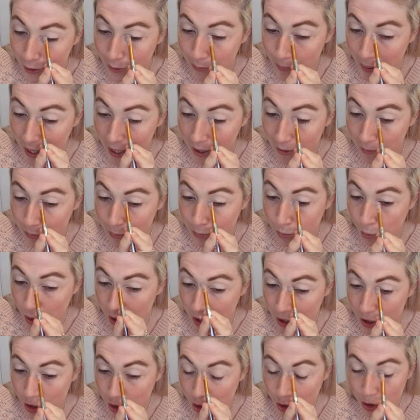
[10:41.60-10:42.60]
may have
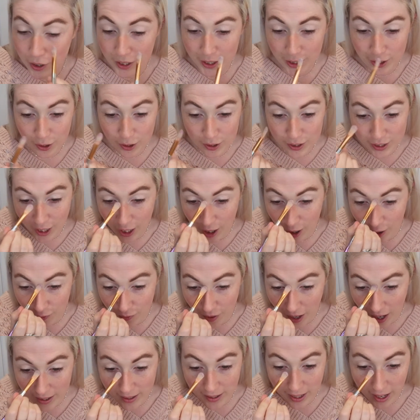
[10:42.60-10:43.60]
wanted to treat
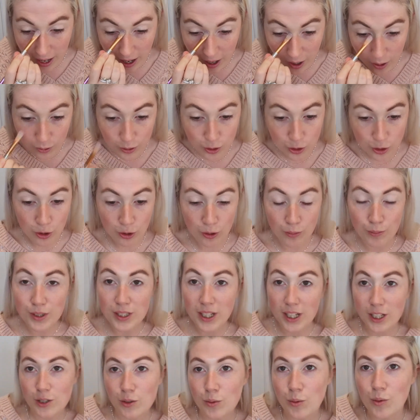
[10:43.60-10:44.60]
yourself, and now you're
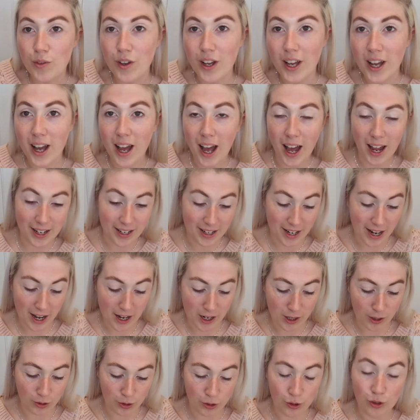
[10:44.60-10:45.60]
obsessed with it, and
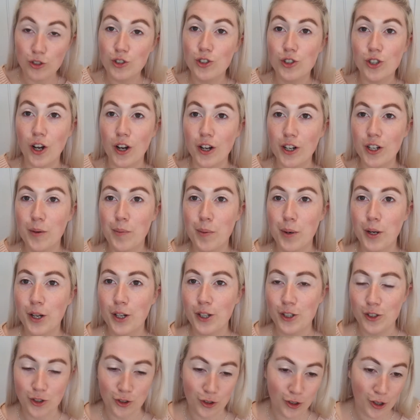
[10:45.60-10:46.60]
now you're stuck
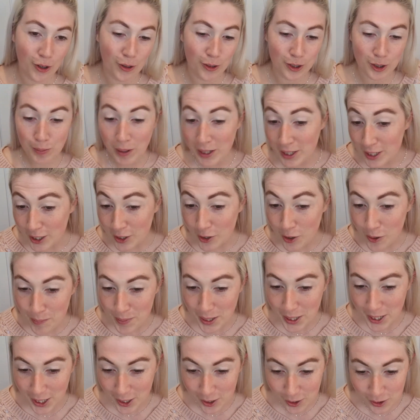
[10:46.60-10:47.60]
because you're spending your
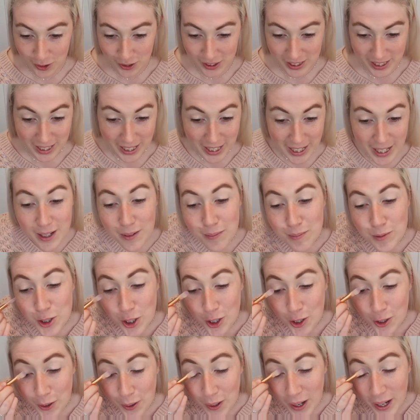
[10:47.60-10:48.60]
money constantly
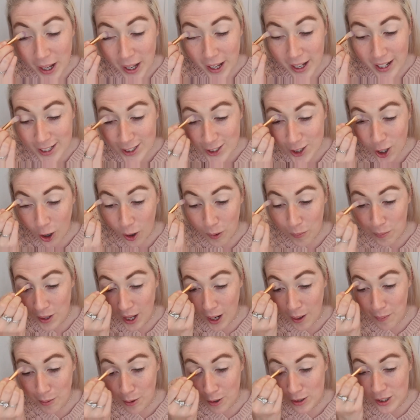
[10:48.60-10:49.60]
to top
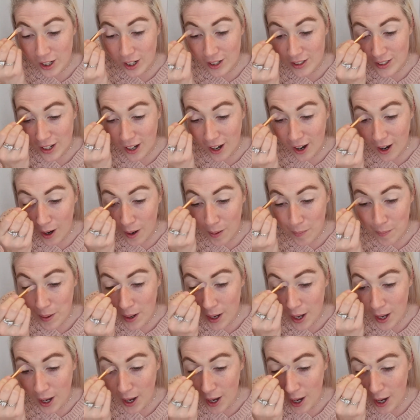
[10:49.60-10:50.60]
that product up.
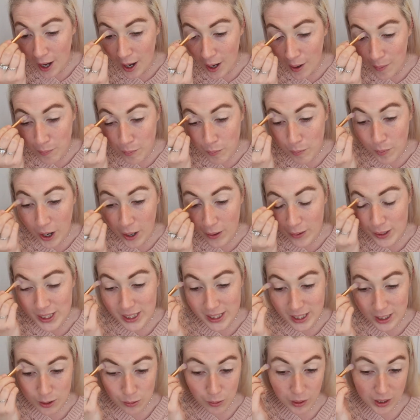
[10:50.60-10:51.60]
Whereas
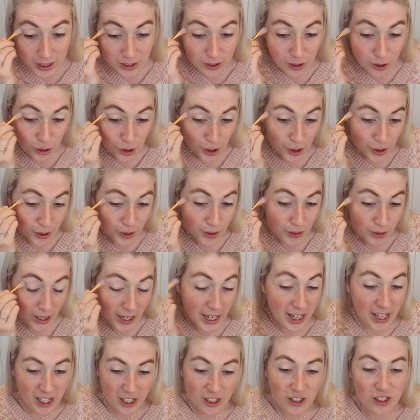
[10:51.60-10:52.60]
this one is it
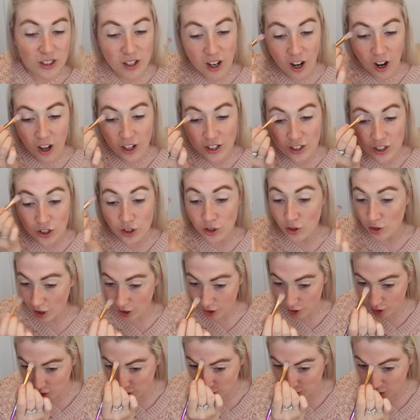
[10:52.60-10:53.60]
is classed as
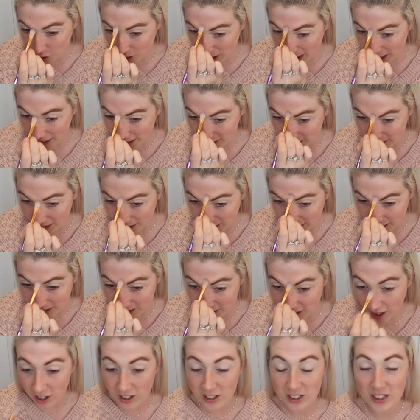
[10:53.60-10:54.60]
drugstore, and it
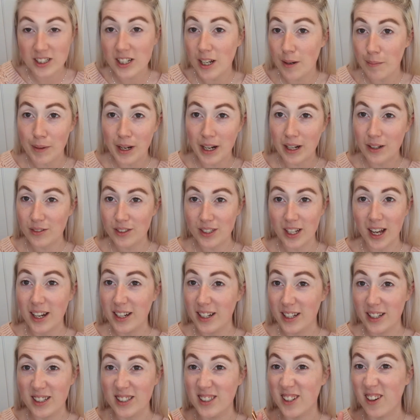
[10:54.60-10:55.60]
is under £10,
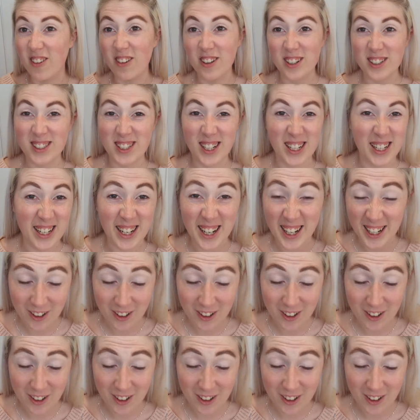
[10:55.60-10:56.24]
and it is honestly